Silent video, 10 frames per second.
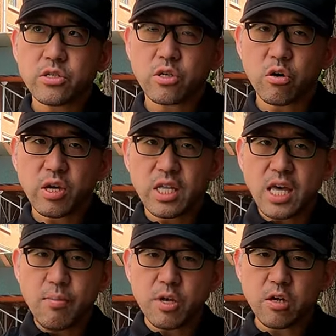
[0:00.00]
So in
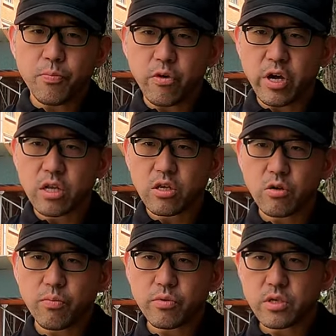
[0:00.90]
that middle point,
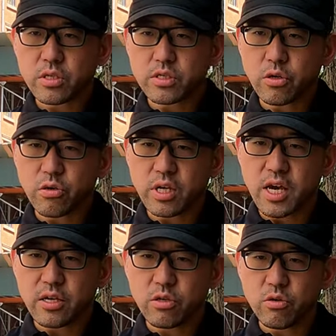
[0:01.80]
you so
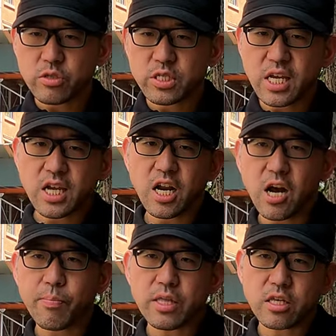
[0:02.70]
yeah, you stick it
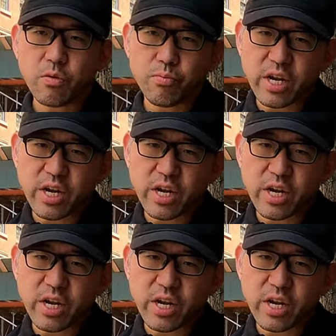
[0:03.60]
up and then you